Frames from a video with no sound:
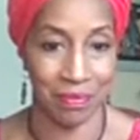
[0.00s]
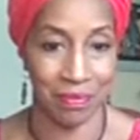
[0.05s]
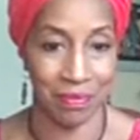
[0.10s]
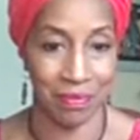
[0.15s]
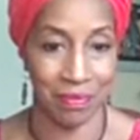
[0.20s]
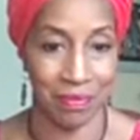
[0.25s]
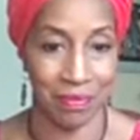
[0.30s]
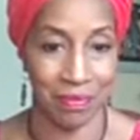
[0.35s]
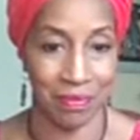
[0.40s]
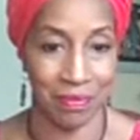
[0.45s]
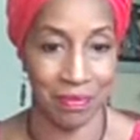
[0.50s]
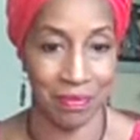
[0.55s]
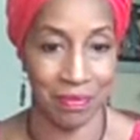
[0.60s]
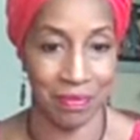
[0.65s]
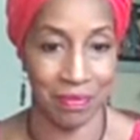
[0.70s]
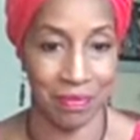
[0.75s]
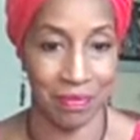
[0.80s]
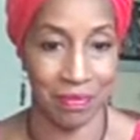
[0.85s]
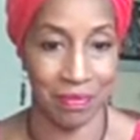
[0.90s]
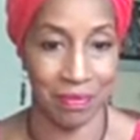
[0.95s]

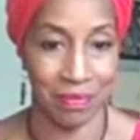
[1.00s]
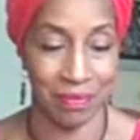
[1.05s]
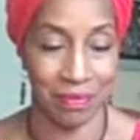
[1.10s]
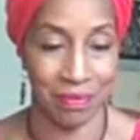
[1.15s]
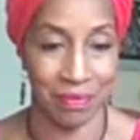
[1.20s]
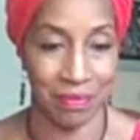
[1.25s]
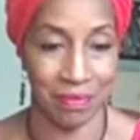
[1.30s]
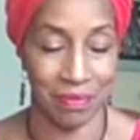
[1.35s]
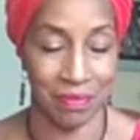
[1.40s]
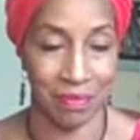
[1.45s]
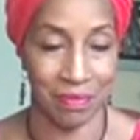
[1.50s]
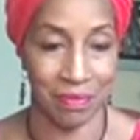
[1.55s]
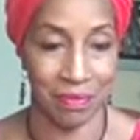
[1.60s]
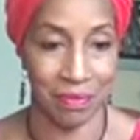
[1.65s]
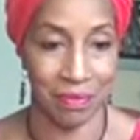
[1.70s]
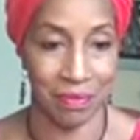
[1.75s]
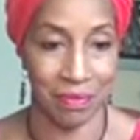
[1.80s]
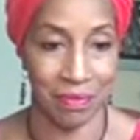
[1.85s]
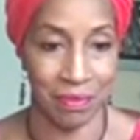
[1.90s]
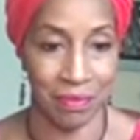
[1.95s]

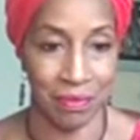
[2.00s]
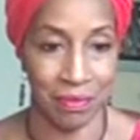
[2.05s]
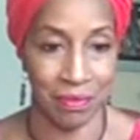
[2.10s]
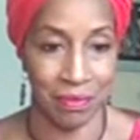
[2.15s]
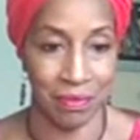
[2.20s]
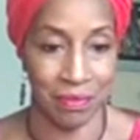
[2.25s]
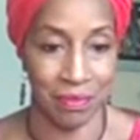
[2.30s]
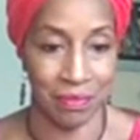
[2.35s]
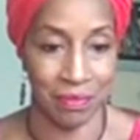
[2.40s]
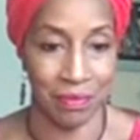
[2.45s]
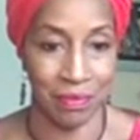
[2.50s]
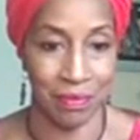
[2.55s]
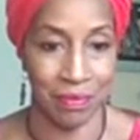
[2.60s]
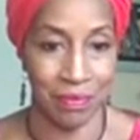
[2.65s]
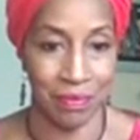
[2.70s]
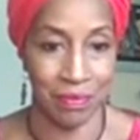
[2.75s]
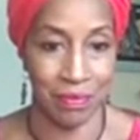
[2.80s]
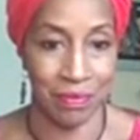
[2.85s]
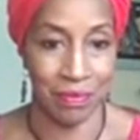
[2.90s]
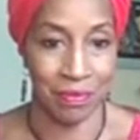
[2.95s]

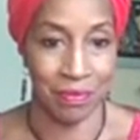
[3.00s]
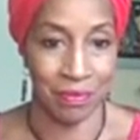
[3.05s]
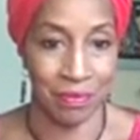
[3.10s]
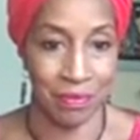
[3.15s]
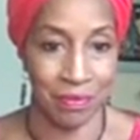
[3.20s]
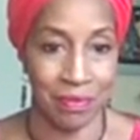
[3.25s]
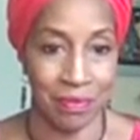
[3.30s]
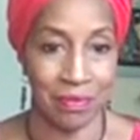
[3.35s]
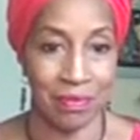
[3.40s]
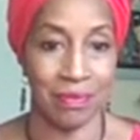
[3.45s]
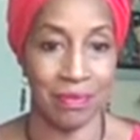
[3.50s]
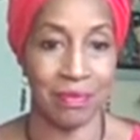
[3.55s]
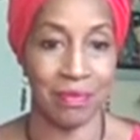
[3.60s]
The person shown says nothing.